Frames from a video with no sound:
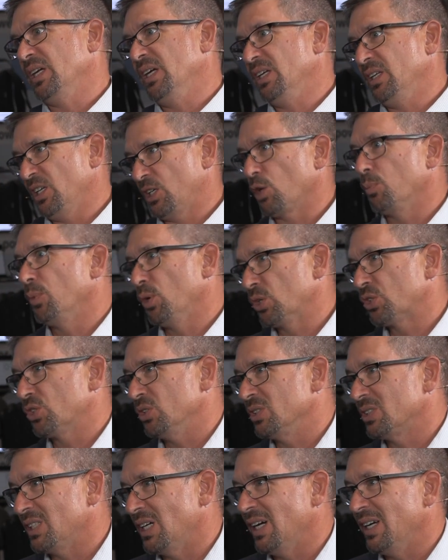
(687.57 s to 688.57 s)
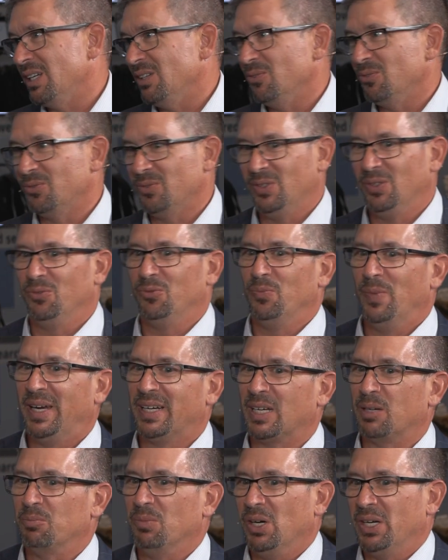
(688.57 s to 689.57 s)
and the commercial side of, of
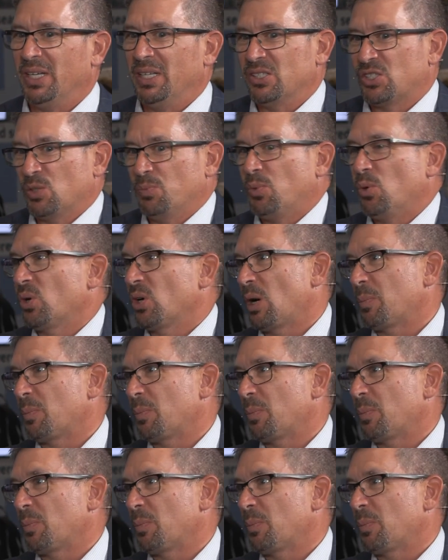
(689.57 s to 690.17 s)
making money and support